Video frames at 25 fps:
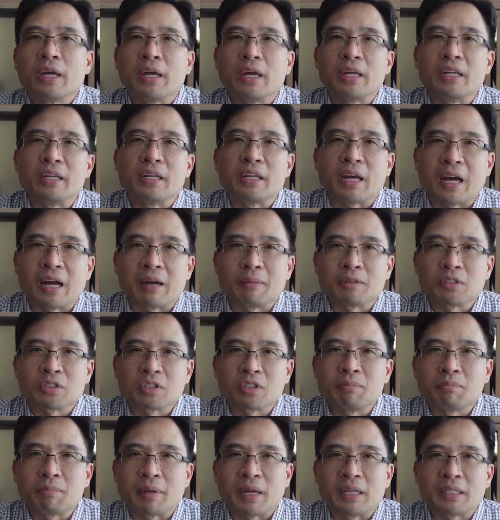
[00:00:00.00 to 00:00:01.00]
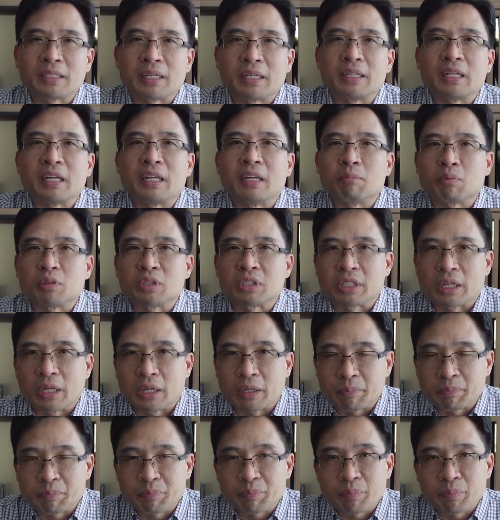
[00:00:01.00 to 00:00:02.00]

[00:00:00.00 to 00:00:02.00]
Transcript: in the Amazon basin in Brazil.